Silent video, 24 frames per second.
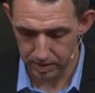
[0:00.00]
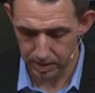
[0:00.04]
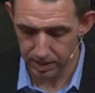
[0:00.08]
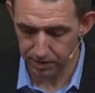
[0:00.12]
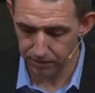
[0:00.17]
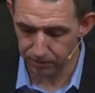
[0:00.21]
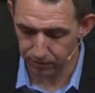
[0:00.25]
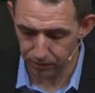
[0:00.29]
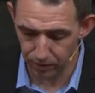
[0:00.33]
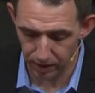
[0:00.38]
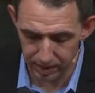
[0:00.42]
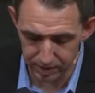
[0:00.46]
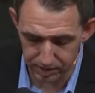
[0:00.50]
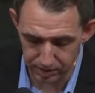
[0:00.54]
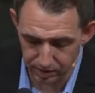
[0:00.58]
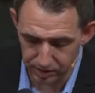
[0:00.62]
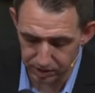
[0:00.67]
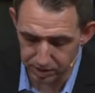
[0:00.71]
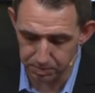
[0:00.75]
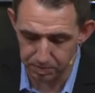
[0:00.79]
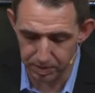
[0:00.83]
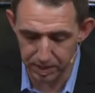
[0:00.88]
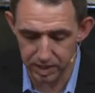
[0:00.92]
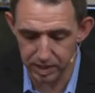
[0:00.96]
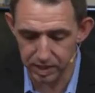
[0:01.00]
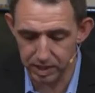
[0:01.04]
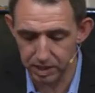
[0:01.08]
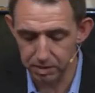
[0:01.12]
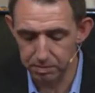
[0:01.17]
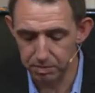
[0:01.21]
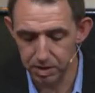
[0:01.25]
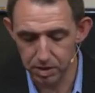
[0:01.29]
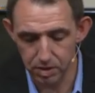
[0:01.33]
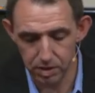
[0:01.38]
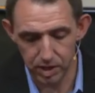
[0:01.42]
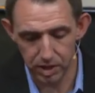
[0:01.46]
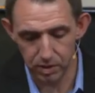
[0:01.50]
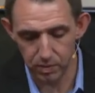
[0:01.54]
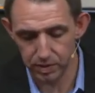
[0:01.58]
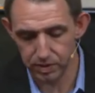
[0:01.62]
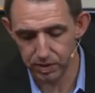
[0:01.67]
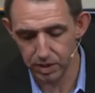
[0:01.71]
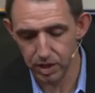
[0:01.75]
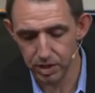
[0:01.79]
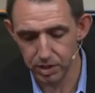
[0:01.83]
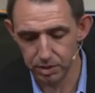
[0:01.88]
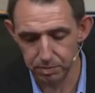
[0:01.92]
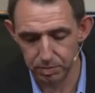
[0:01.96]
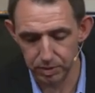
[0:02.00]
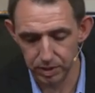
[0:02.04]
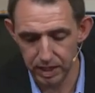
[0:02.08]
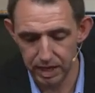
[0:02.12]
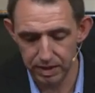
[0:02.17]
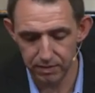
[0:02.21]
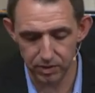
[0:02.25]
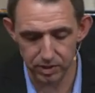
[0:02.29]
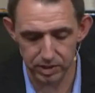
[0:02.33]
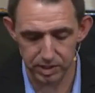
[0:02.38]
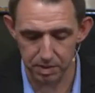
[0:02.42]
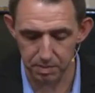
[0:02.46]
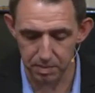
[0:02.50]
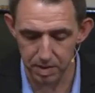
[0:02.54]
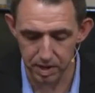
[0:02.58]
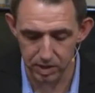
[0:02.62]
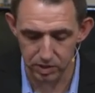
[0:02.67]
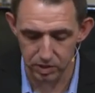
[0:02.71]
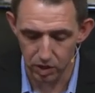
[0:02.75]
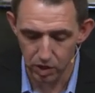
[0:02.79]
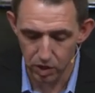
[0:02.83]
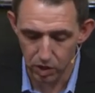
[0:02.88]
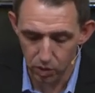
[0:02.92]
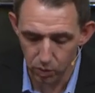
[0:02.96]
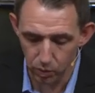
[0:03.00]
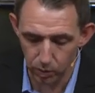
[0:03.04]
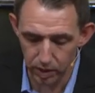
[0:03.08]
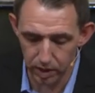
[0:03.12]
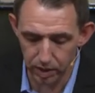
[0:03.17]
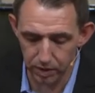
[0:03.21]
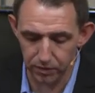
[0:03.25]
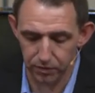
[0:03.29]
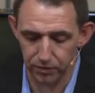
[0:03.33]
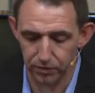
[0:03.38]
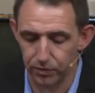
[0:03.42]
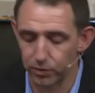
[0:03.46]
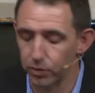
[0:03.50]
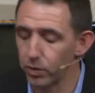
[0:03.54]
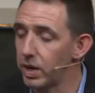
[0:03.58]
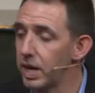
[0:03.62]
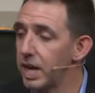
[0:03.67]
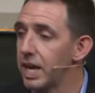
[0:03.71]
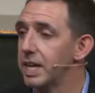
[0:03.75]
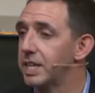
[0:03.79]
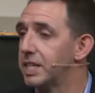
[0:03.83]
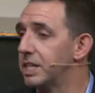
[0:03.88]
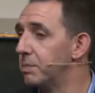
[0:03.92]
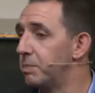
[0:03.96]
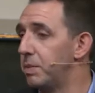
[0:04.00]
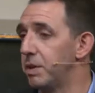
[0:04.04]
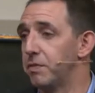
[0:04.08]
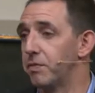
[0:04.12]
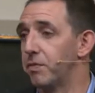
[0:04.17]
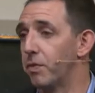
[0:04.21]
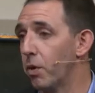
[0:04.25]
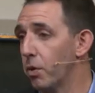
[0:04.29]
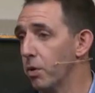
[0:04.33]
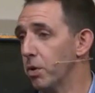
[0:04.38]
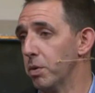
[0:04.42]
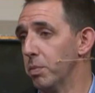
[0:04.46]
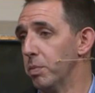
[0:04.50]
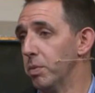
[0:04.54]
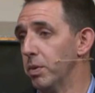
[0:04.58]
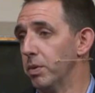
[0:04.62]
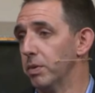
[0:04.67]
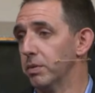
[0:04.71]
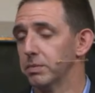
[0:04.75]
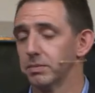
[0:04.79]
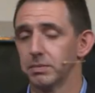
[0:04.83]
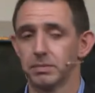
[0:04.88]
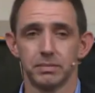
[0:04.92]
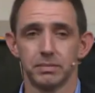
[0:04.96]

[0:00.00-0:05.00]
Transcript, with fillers: He frees us to be in community with other believers. It means we are free to be vulnerable.